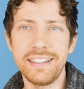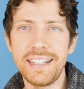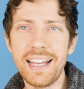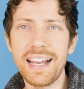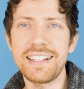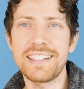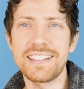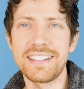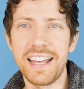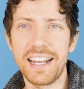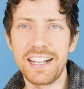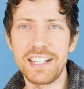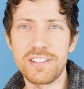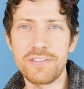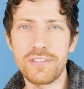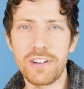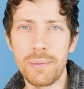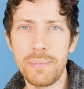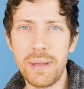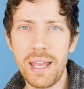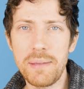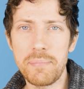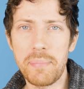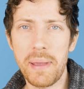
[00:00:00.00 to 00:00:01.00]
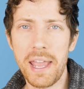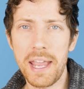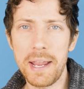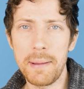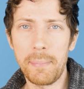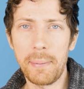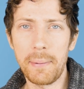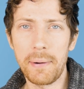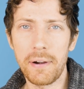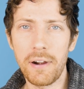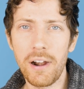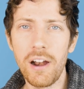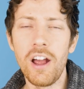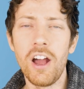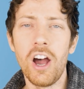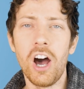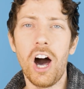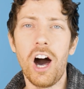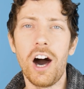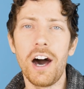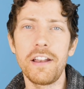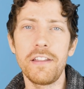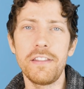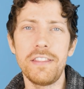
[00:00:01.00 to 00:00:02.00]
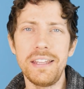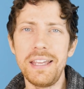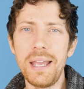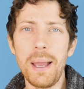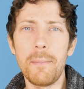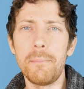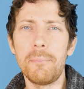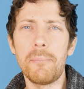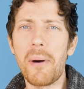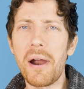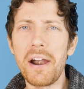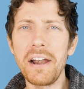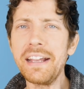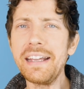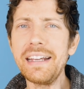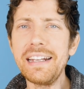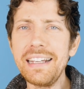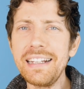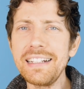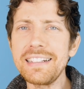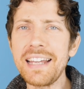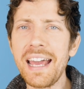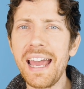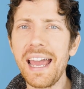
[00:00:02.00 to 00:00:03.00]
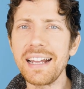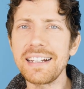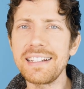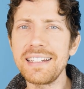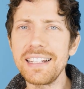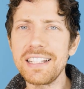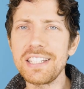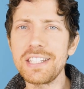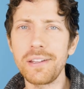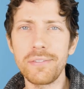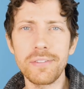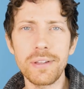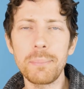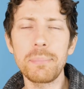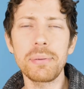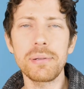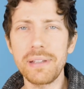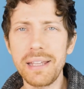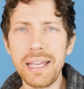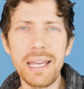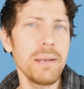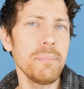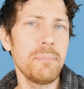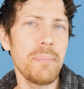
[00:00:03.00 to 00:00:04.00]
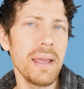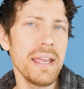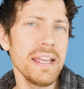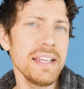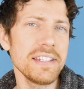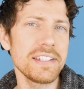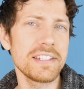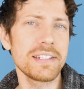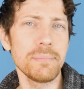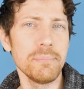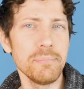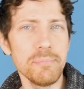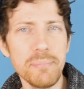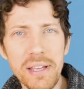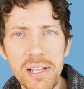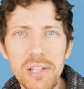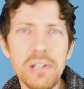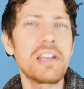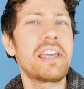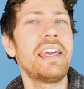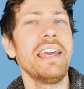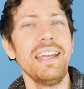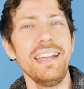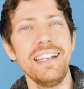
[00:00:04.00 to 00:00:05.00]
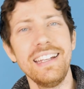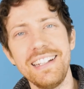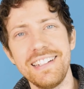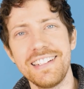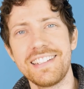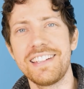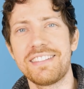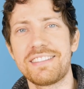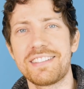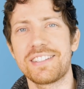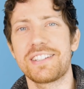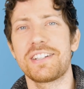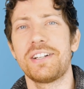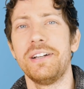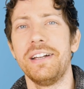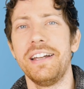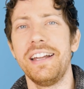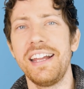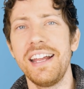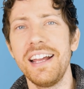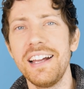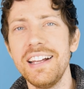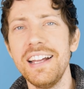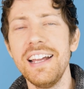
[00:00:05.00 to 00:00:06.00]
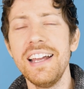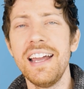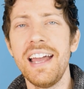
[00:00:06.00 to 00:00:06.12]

Yes, that is from a paper on the marketing tactics of the plant based milk industry.